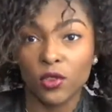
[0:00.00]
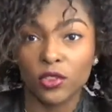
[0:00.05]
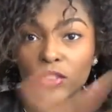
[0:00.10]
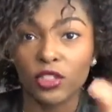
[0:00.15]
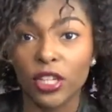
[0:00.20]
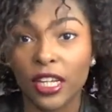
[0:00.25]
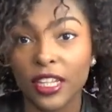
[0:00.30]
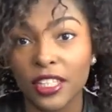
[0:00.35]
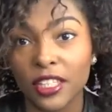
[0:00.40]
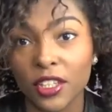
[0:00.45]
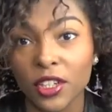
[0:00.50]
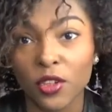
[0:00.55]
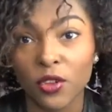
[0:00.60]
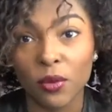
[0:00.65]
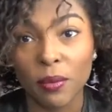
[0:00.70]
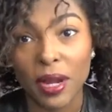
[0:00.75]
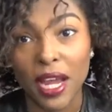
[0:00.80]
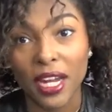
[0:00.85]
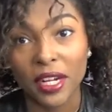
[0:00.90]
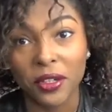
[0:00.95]
track your
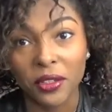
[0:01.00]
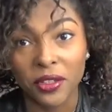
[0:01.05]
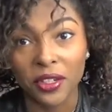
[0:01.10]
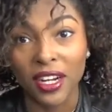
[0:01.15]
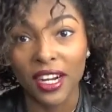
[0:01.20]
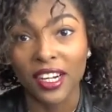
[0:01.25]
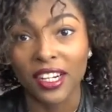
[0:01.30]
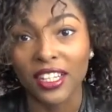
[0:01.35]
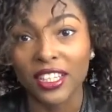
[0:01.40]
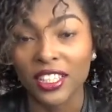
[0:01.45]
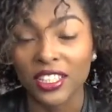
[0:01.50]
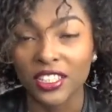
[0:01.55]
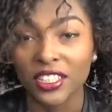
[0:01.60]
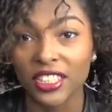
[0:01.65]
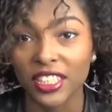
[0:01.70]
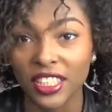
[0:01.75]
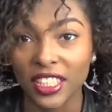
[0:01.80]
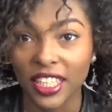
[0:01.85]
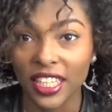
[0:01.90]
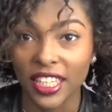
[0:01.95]
grammatical errors or
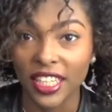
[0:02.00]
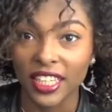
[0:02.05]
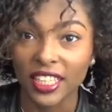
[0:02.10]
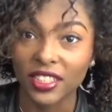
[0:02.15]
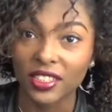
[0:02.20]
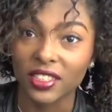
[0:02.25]
anything.